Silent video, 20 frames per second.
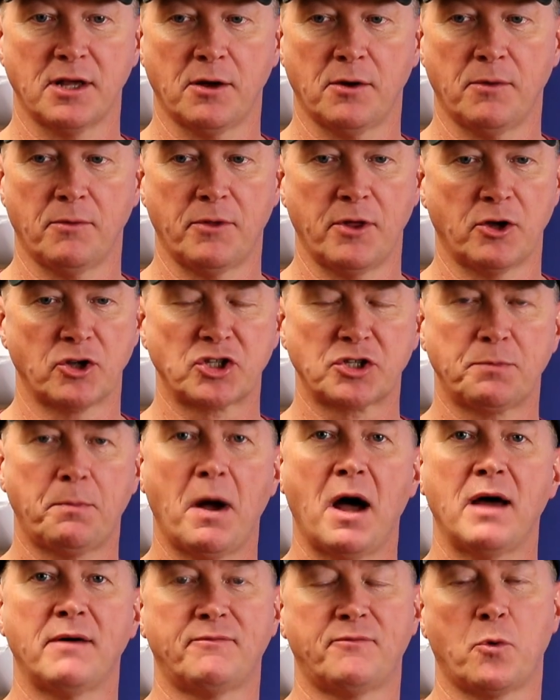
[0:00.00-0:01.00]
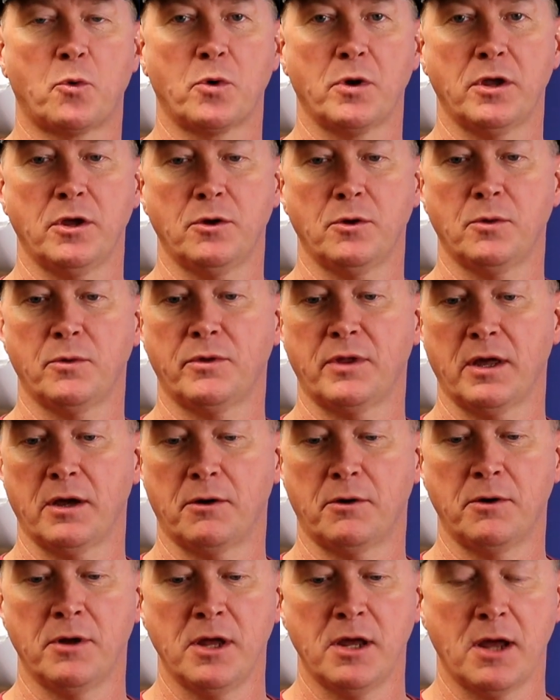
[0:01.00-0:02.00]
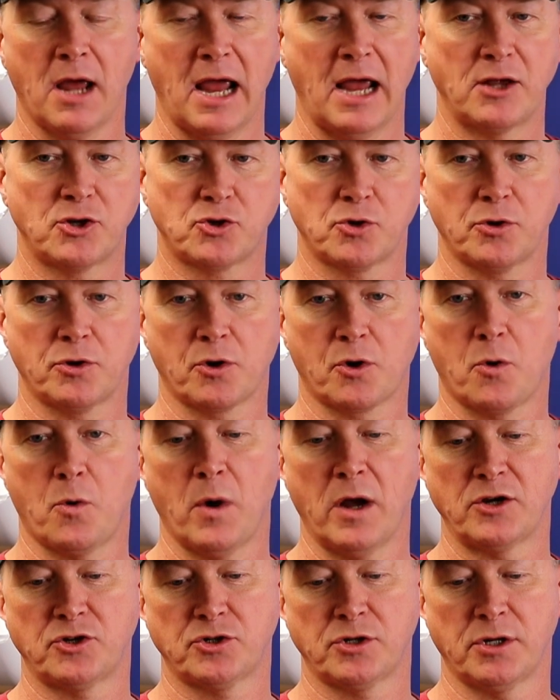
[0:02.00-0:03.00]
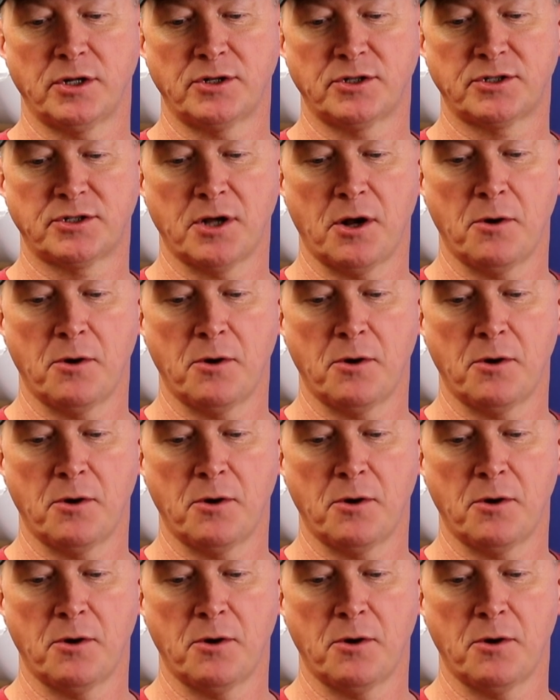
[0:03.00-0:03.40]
they'll spot for you, they'll answer your questions.